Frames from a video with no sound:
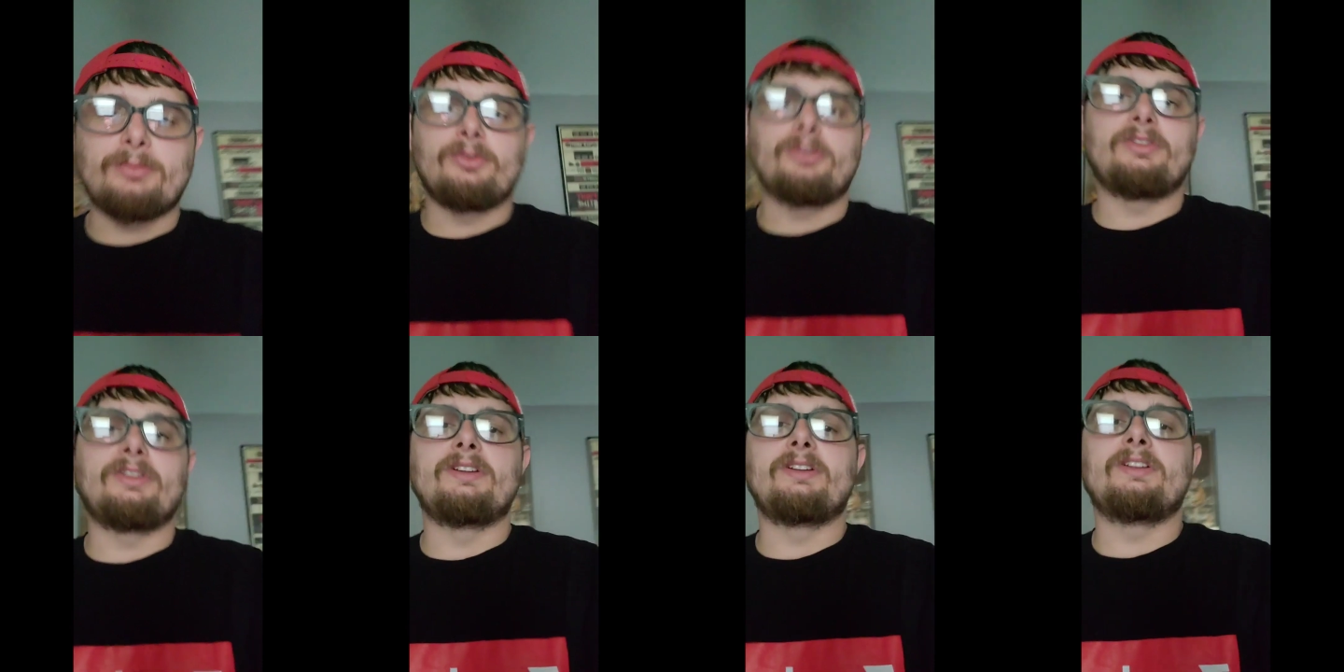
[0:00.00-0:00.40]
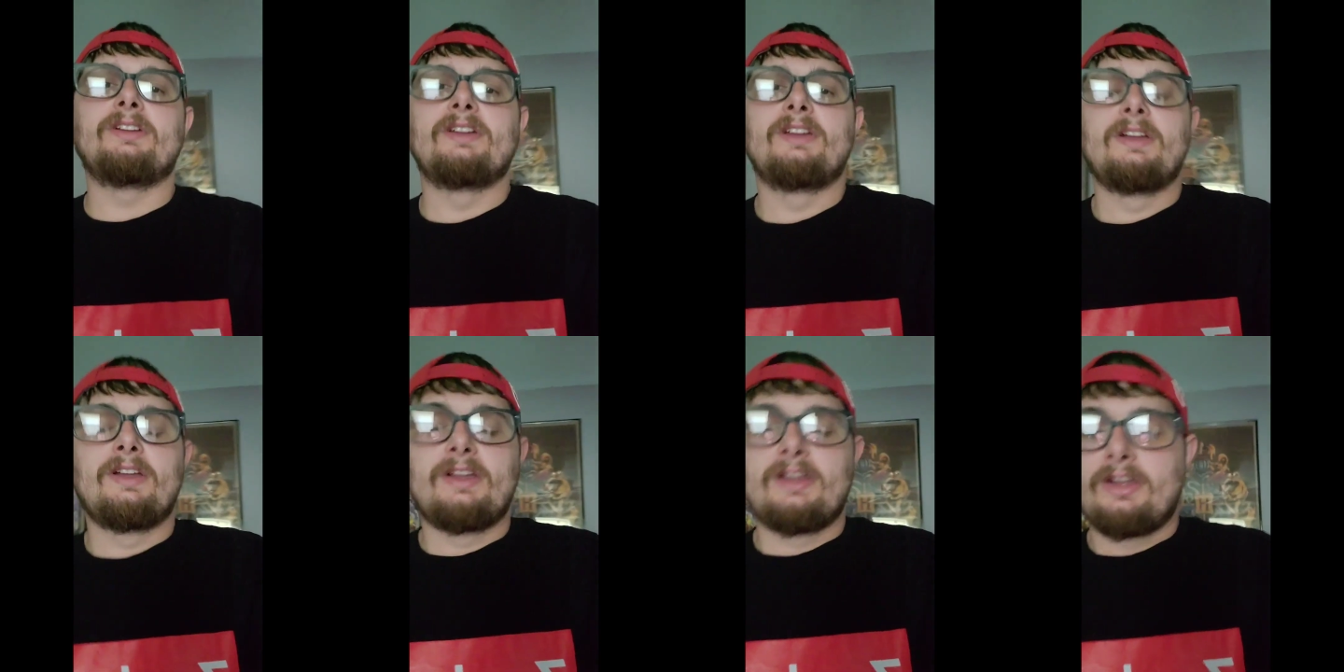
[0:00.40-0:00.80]
really
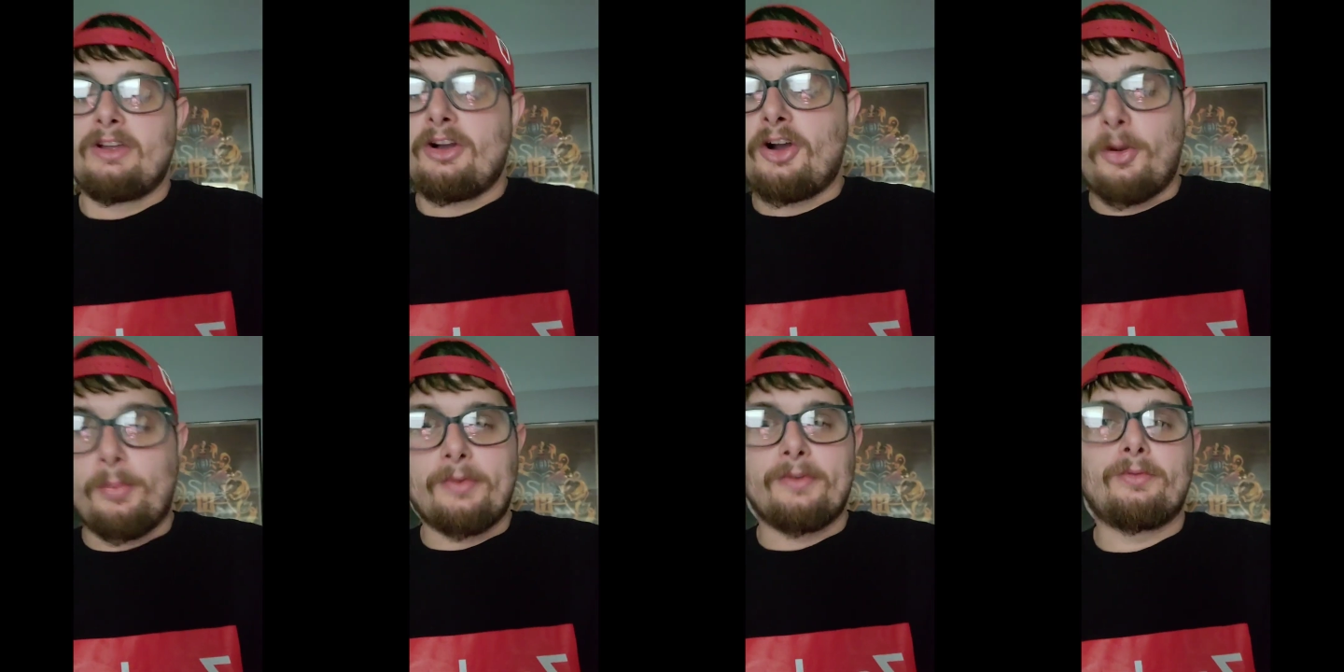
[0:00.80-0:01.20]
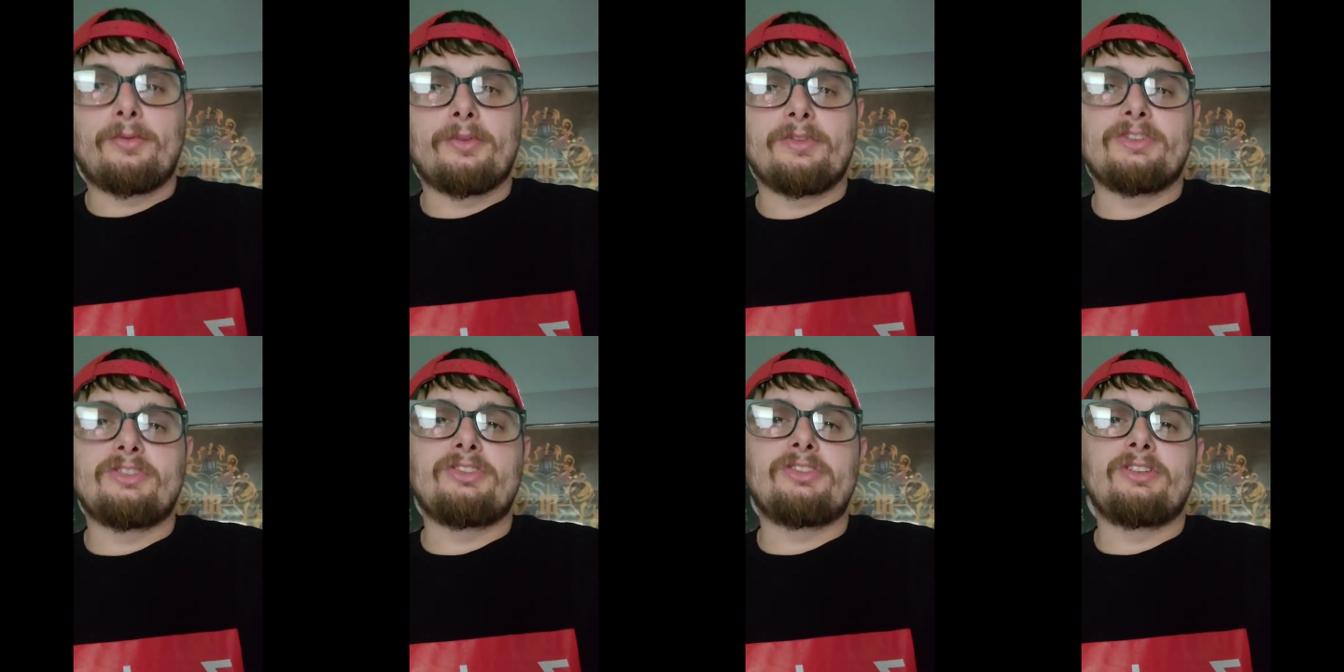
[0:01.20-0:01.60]
hoping
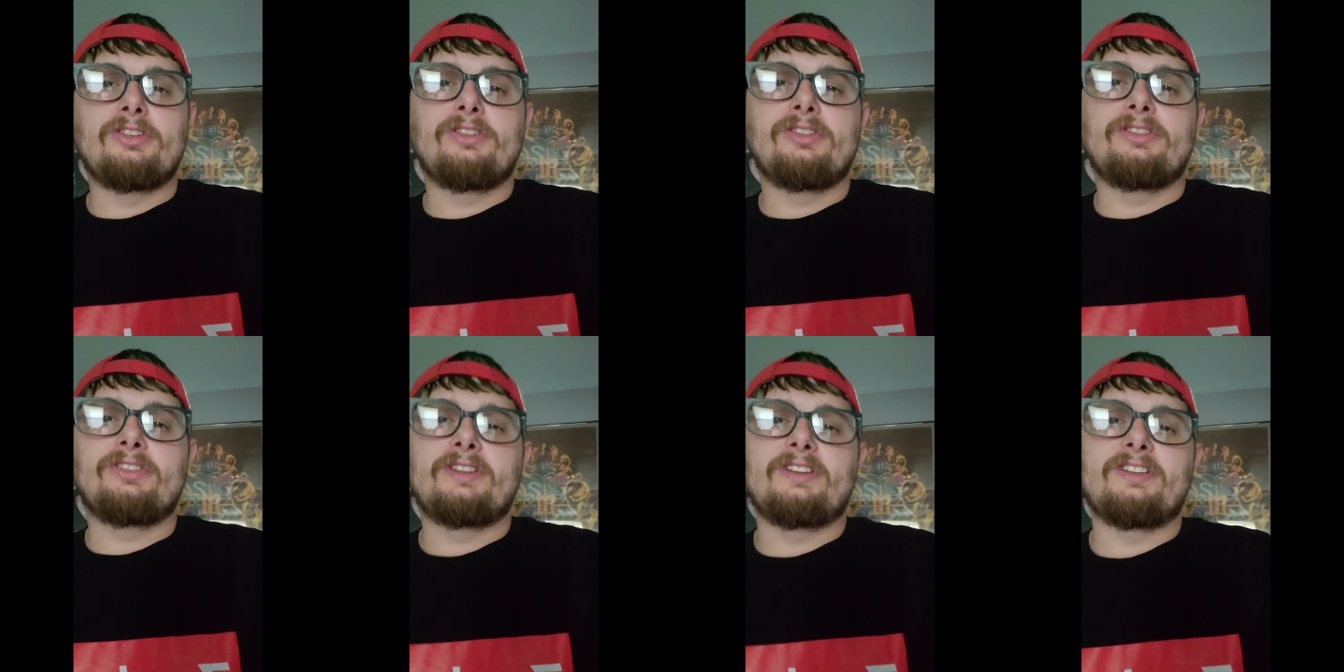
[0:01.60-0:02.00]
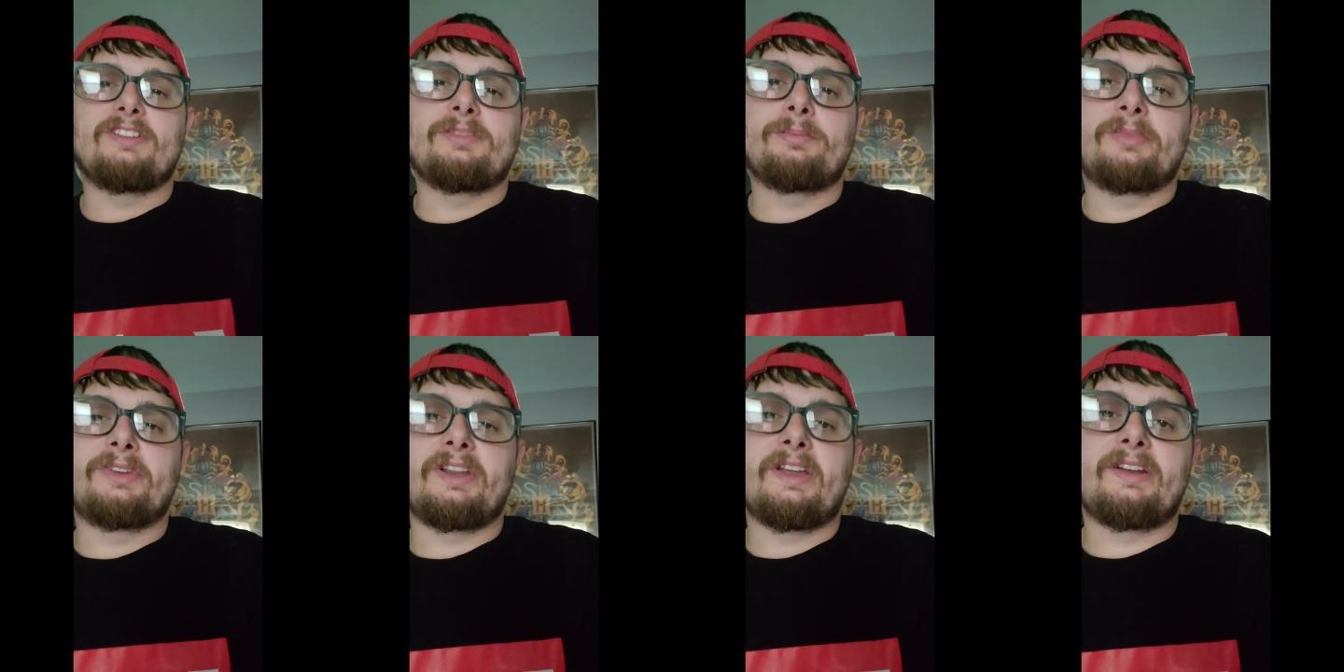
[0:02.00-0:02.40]
for this year, is to get
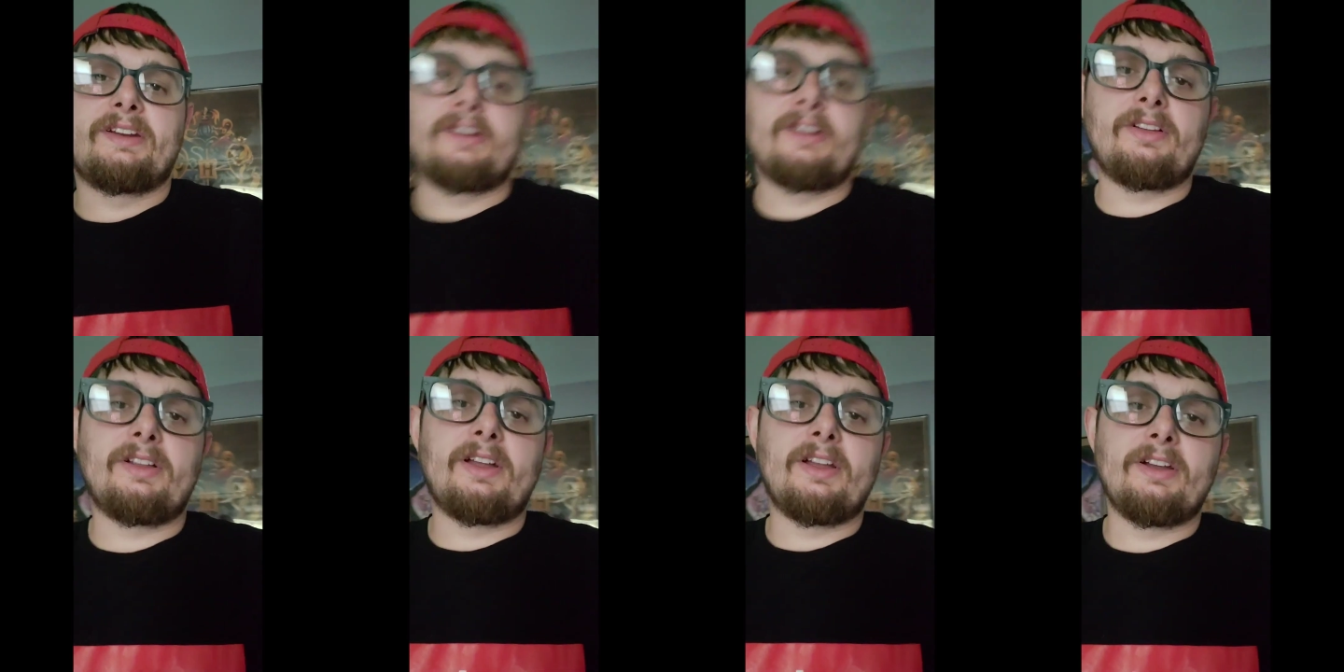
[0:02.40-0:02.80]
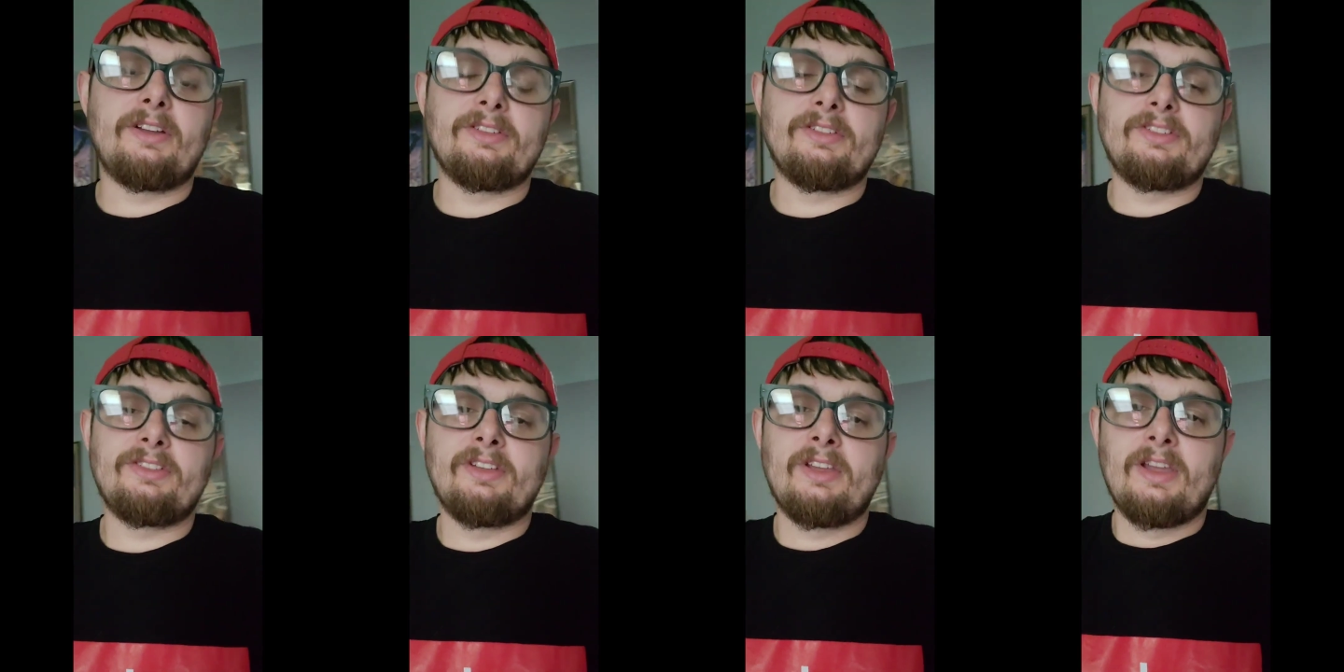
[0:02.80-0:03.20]
some banana
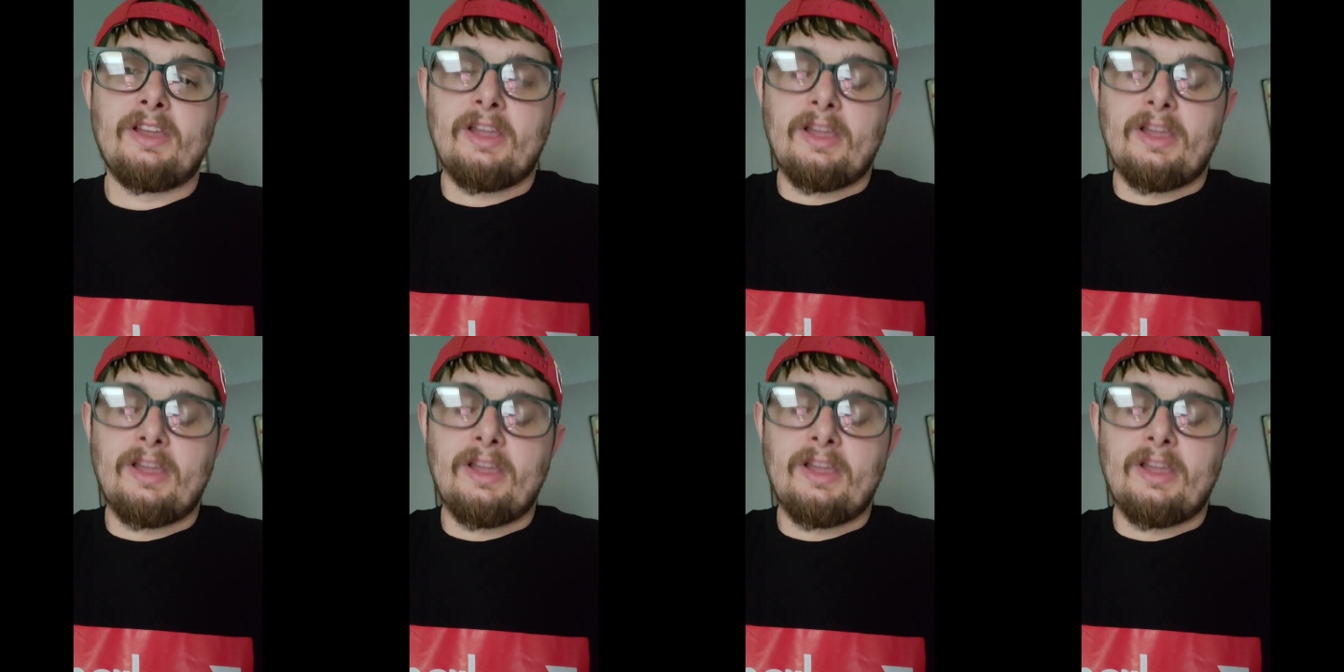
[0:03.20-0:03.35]
clowns.